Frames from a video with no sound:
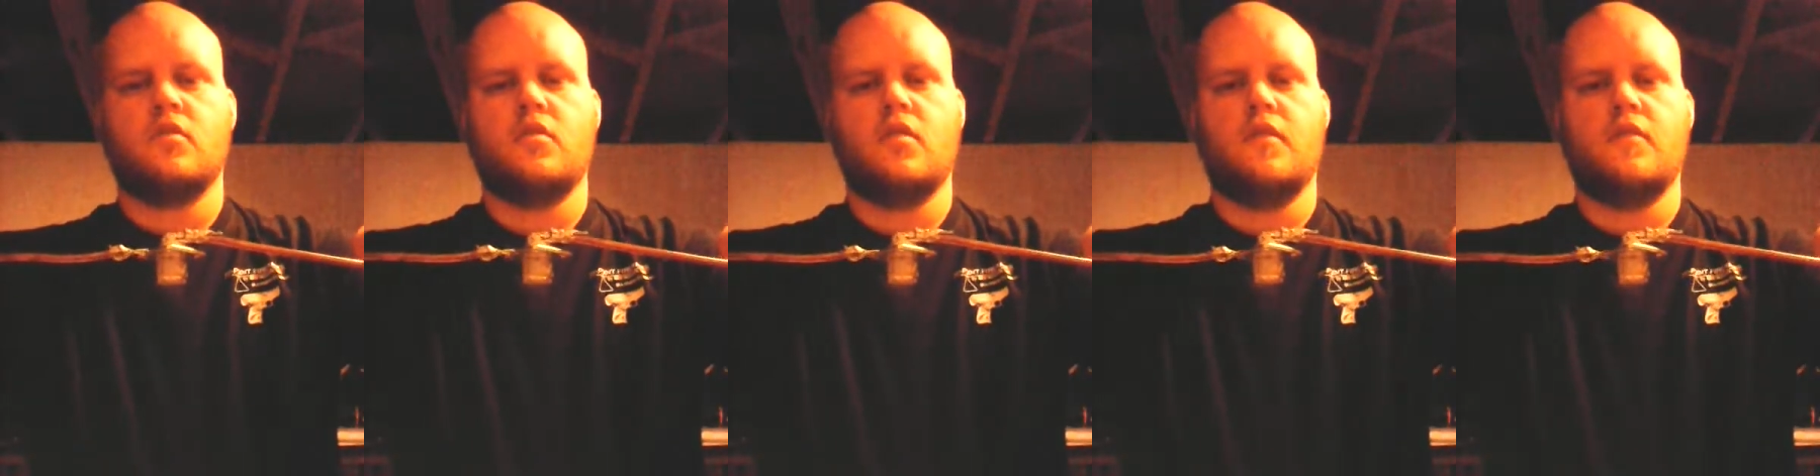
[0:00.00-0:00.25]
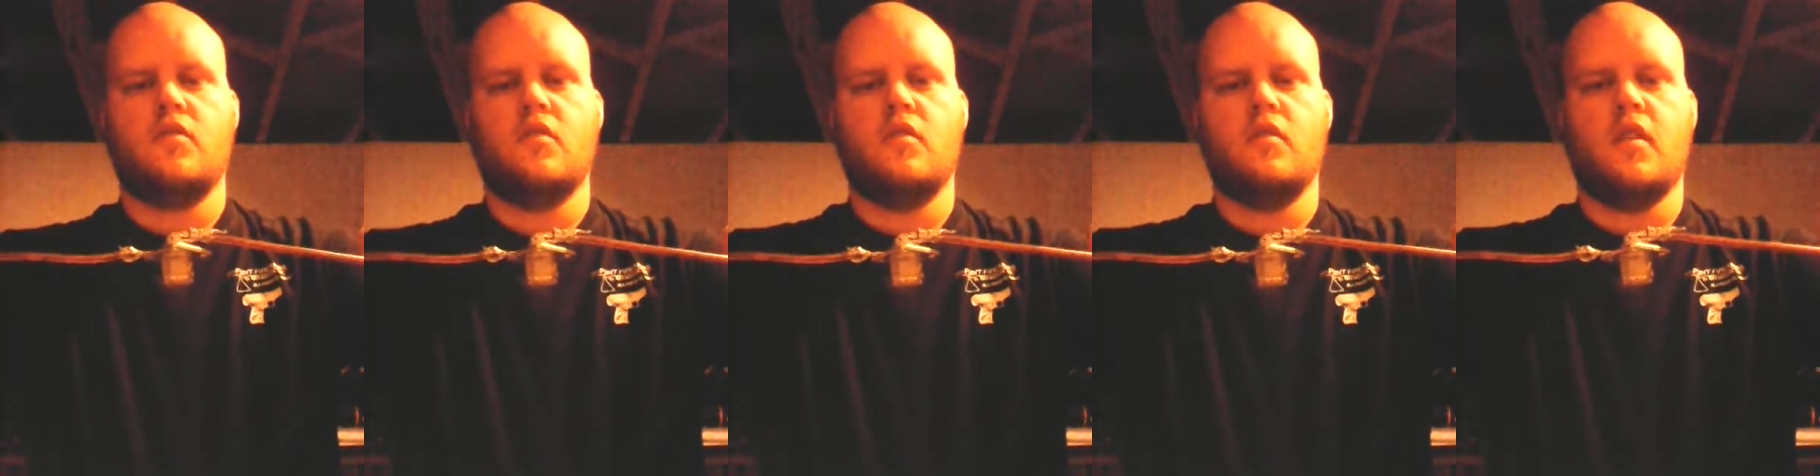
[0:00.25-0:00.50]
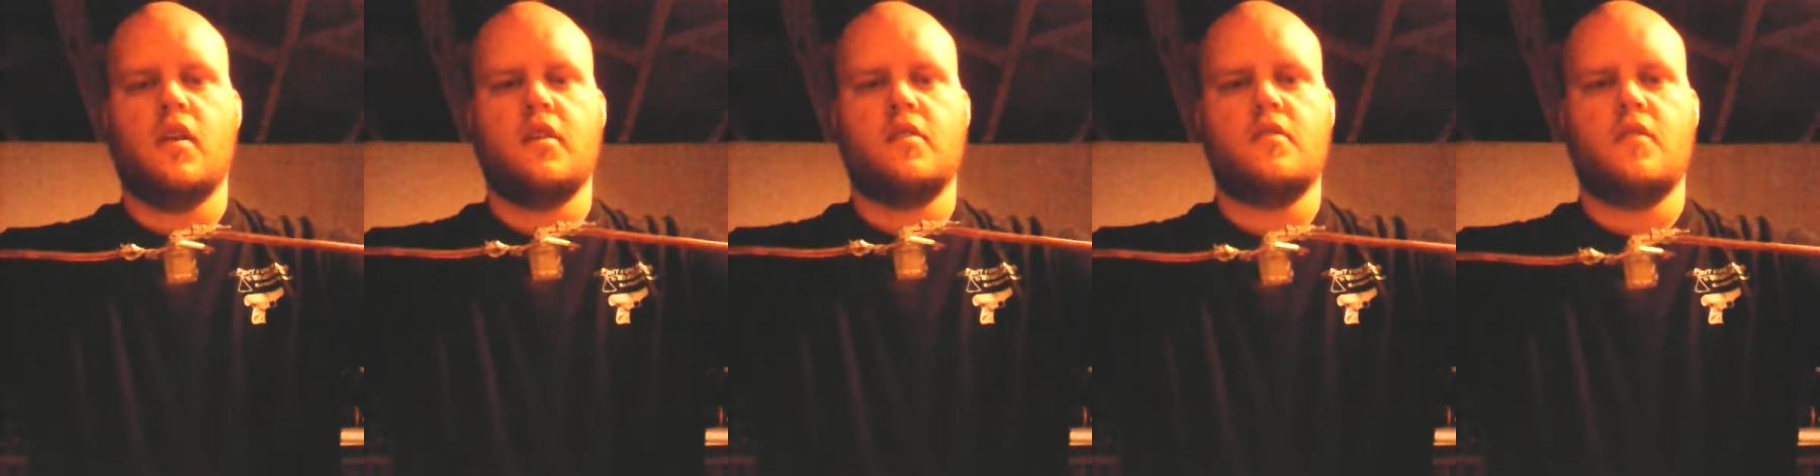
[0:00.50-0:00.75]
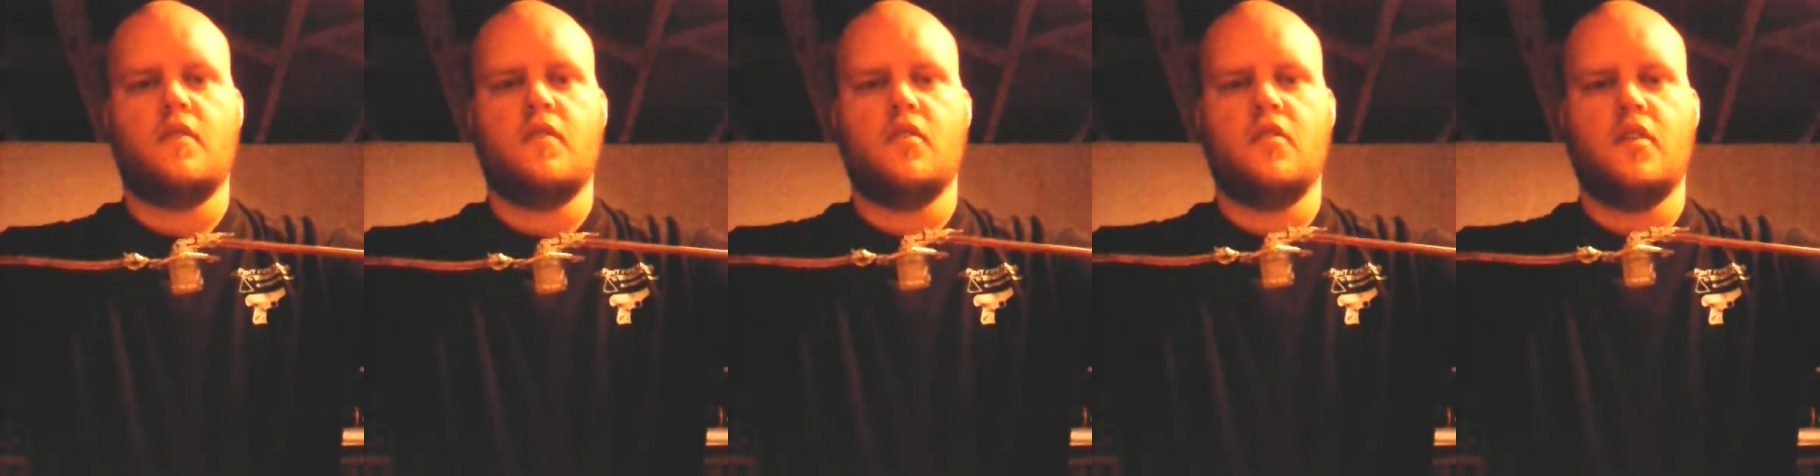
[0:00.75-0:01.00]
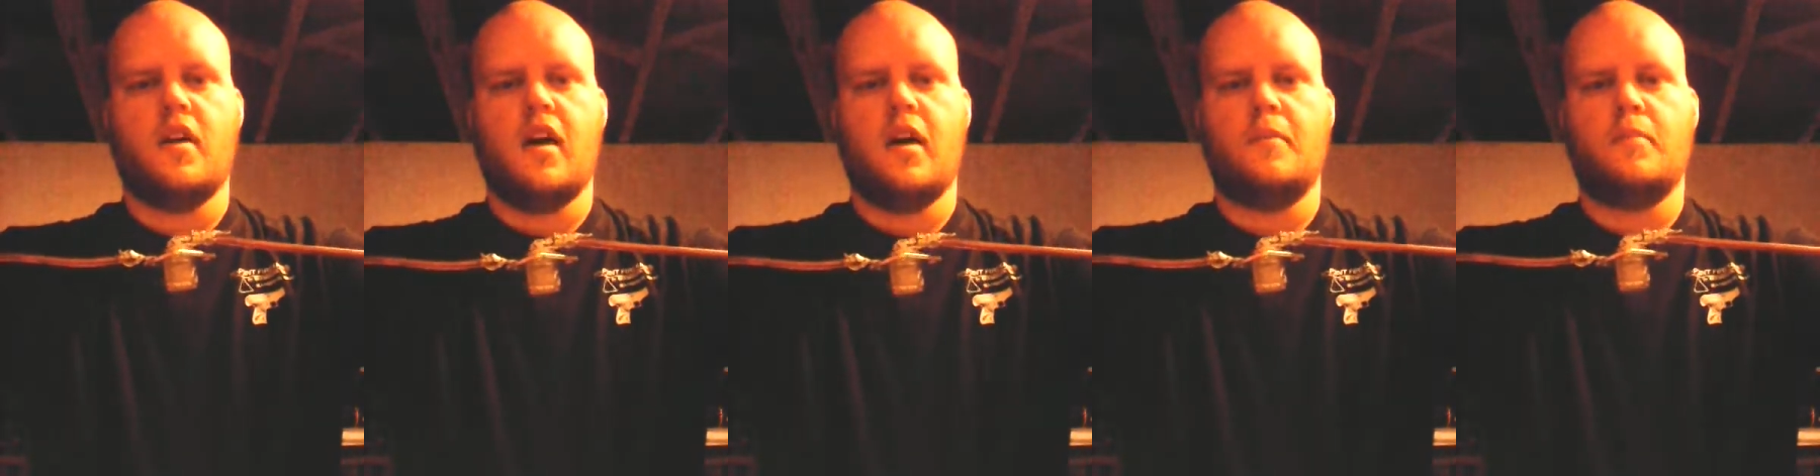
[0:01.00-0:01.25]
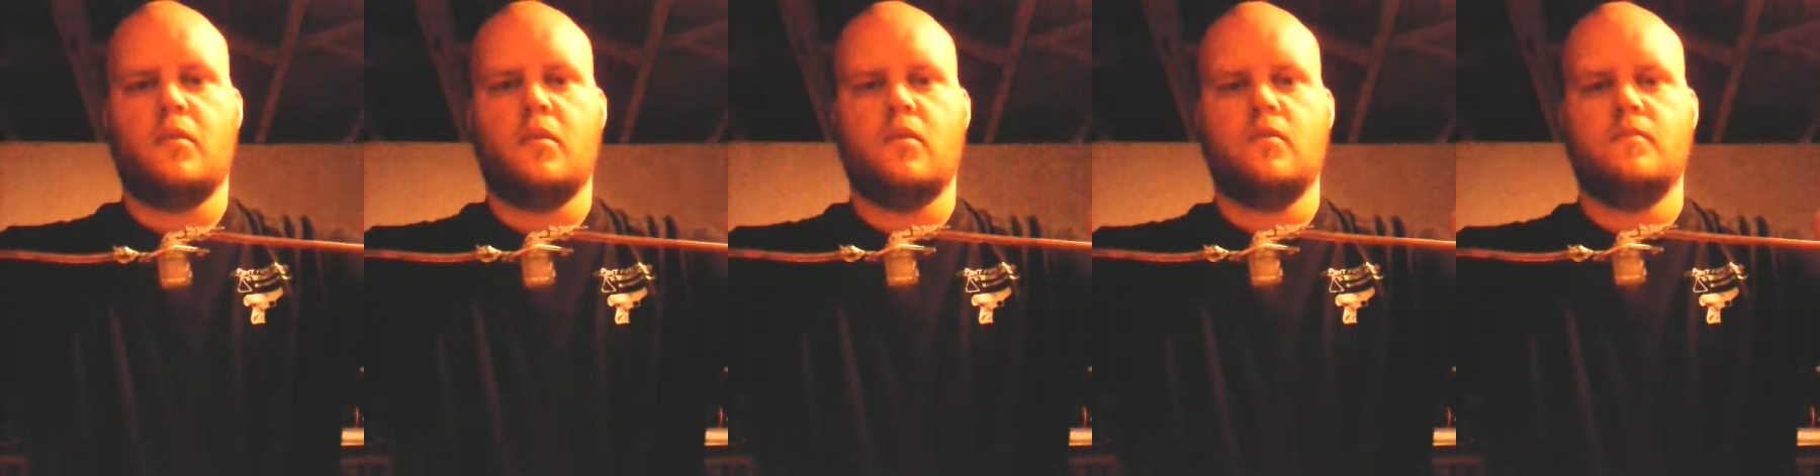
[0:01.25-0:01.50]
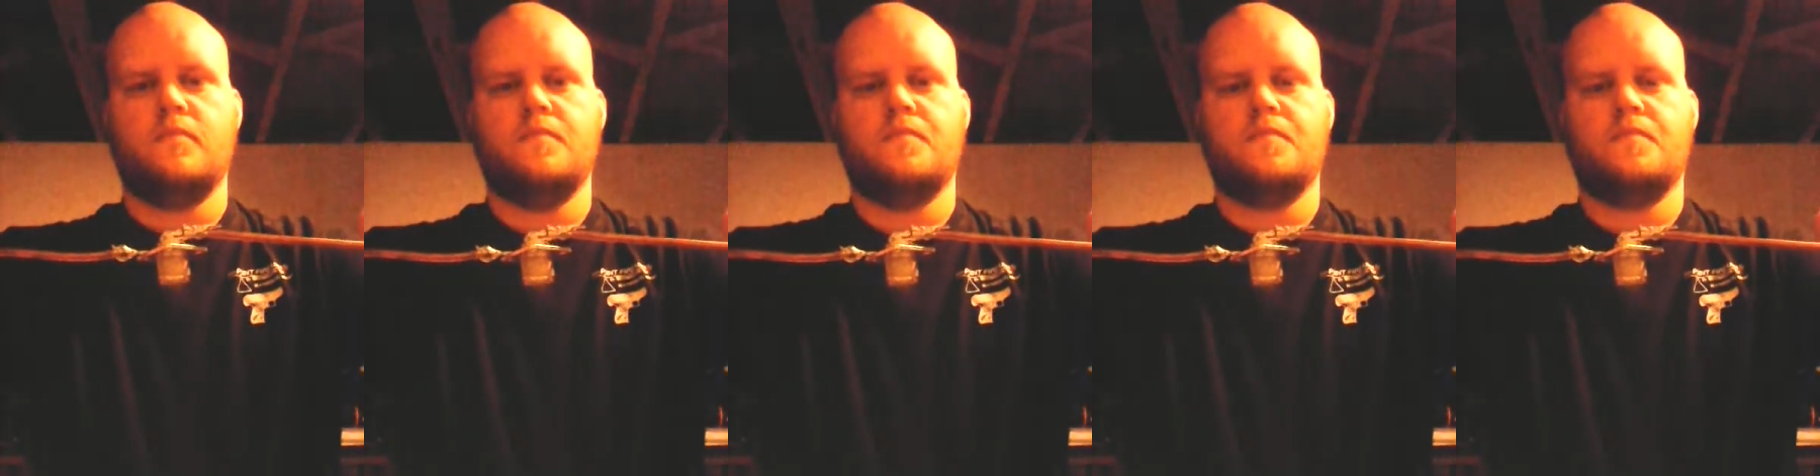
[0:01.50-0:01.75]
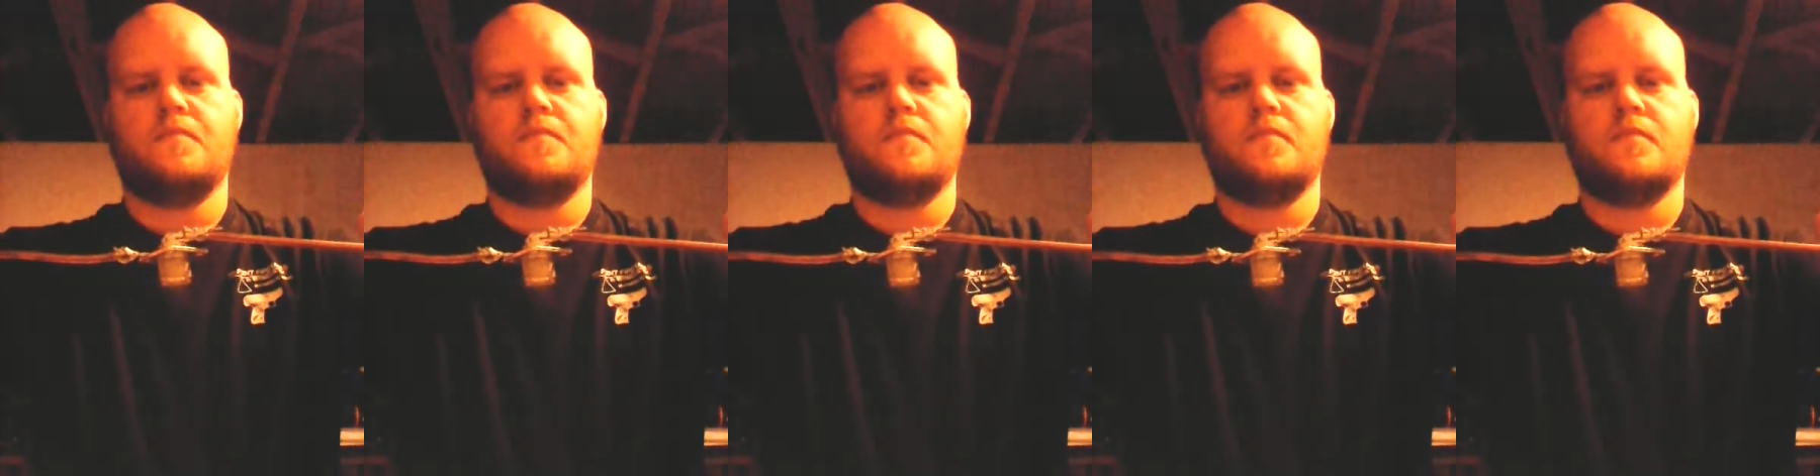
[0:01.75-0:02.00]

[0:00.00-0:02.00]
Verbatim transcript: So you have two legs of your dipole.